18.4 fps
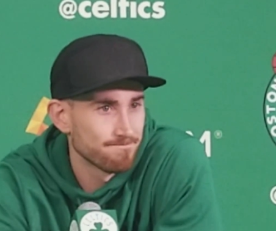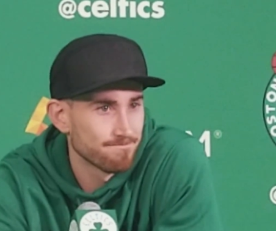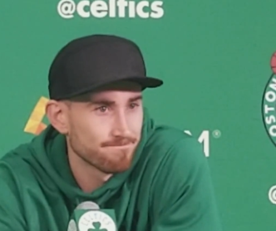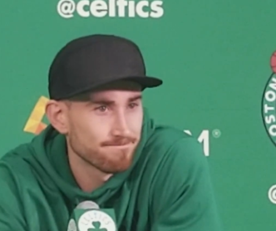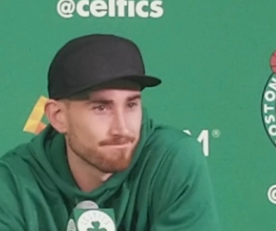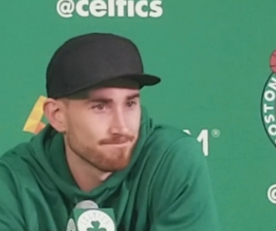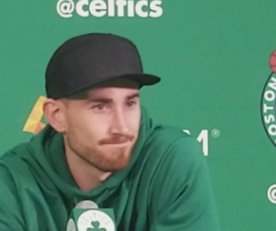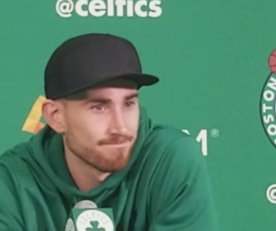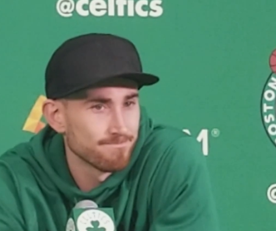
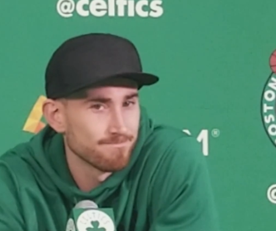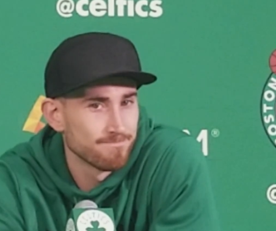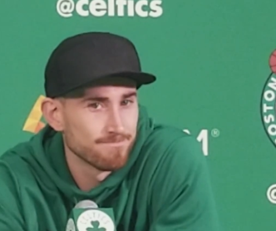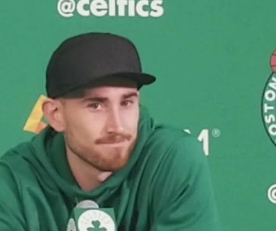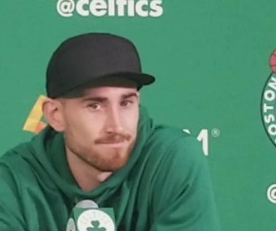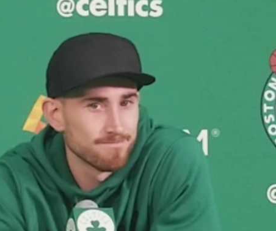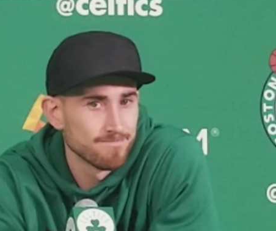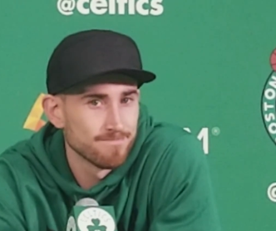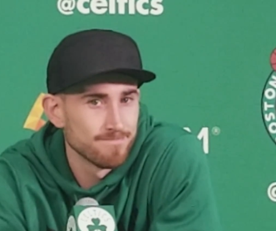
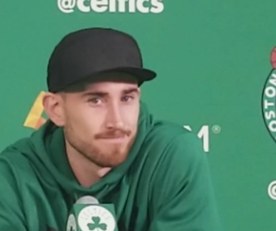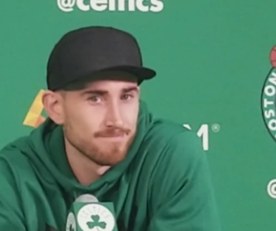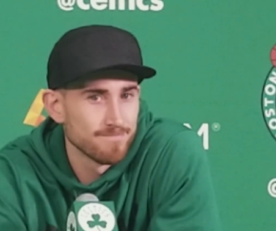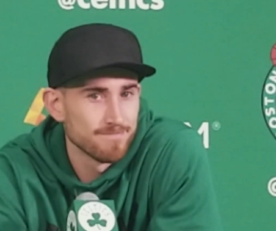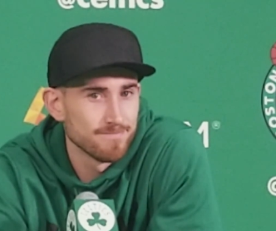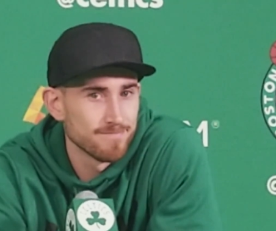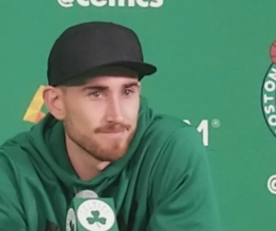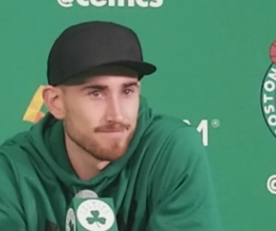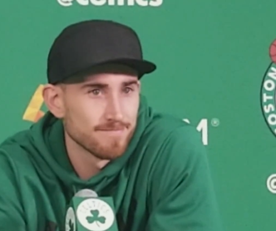
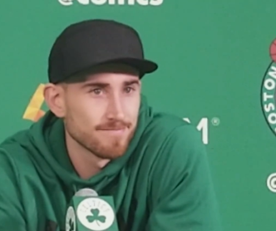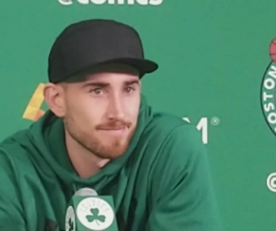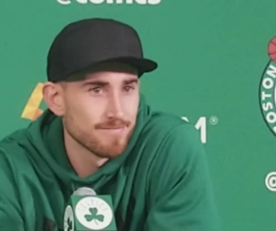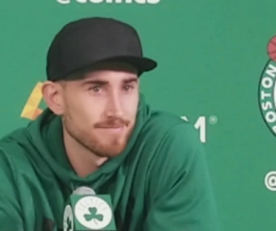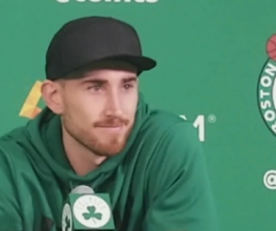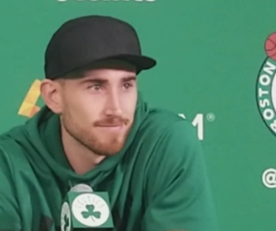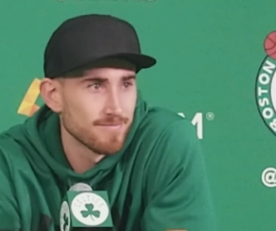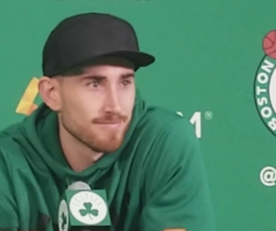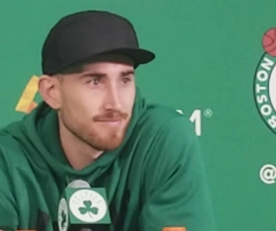
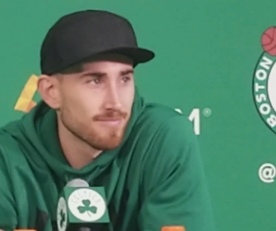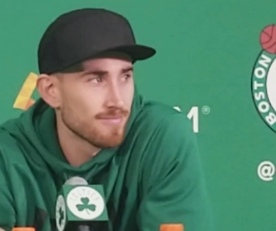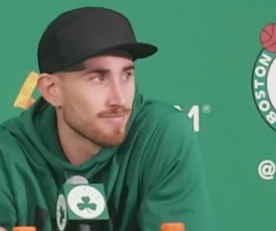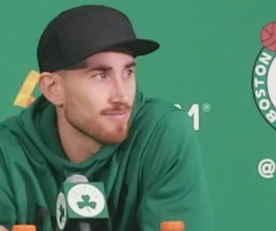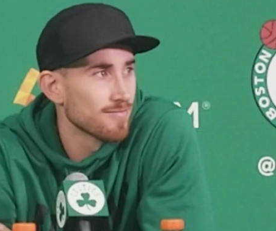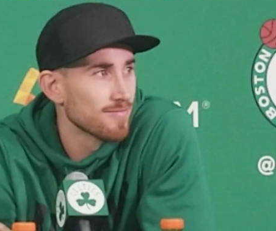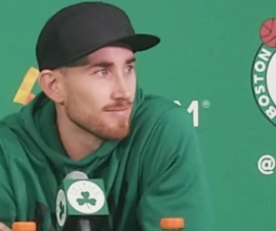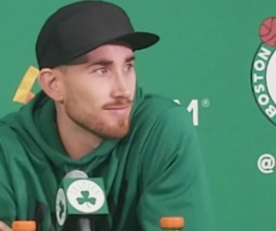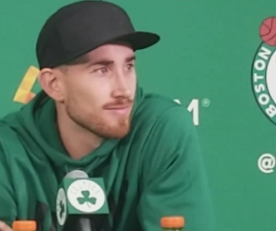
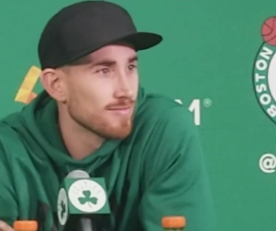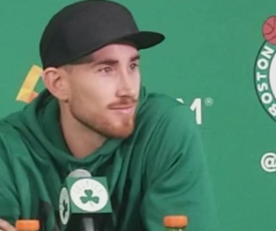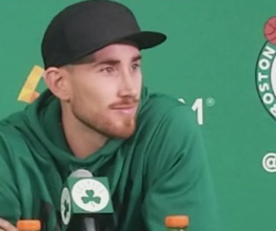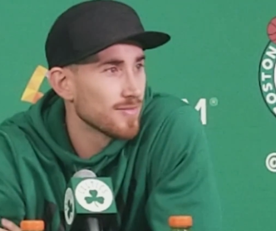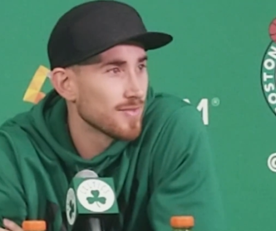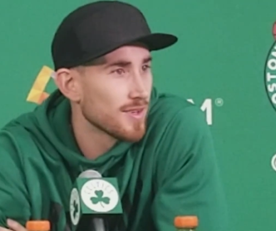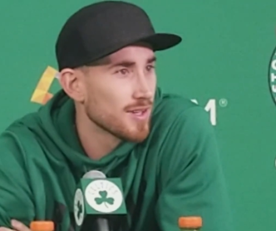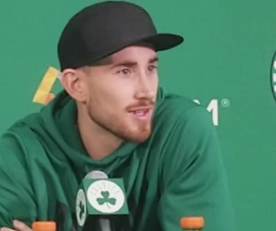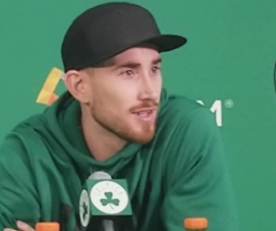
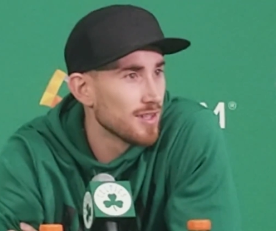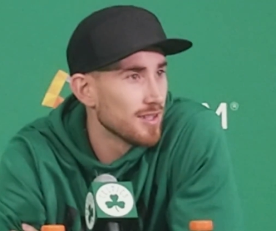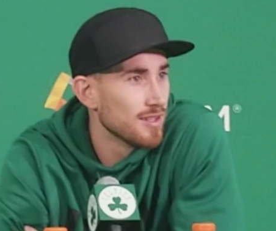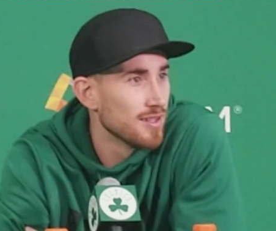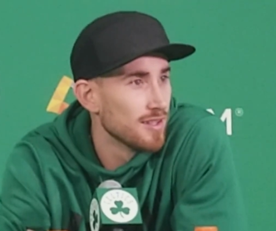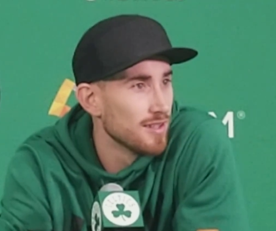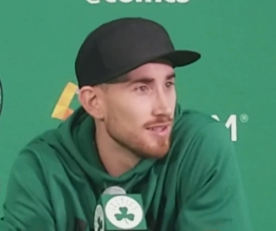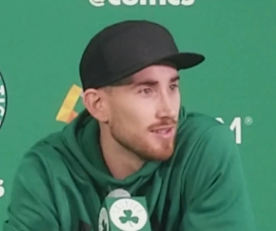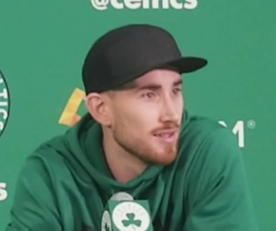
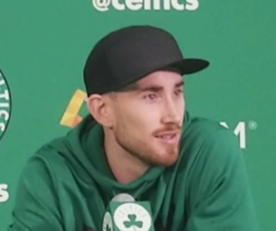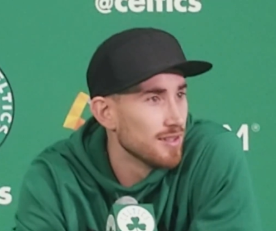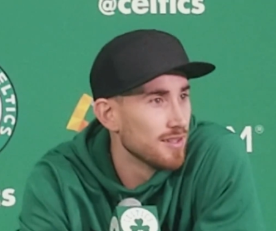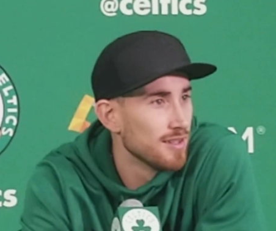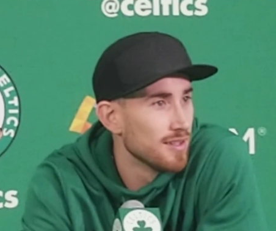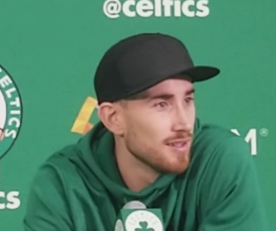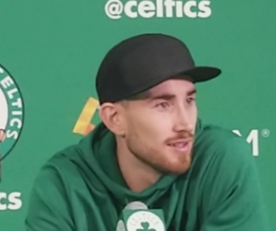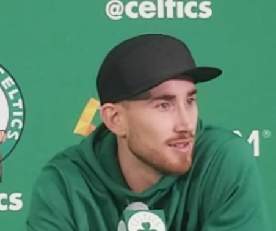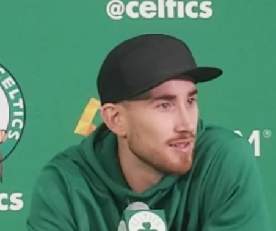
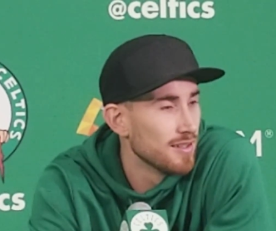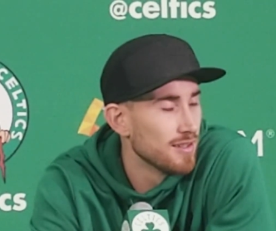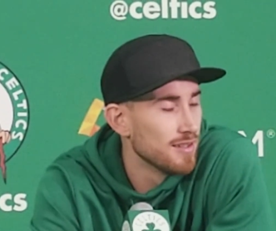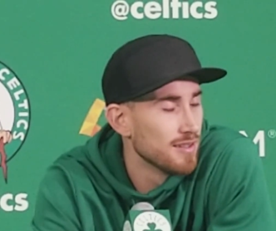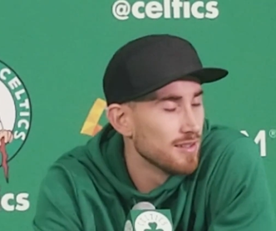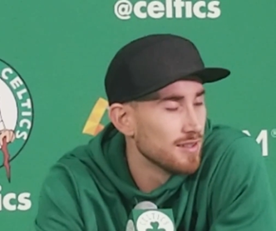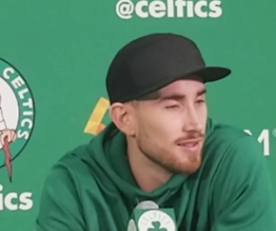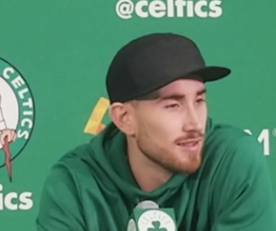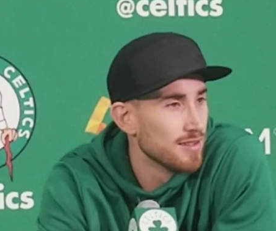
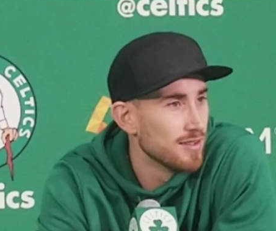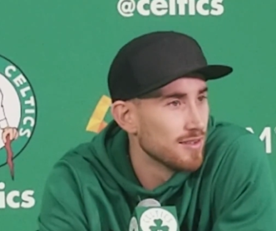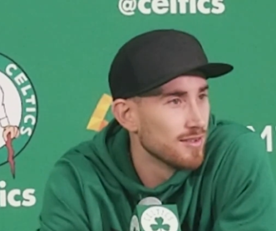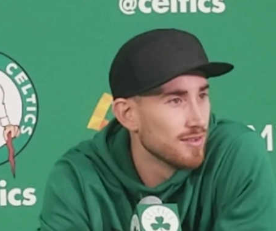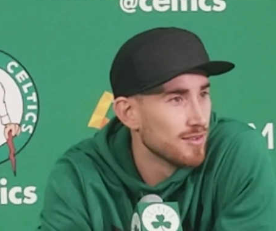[no speech]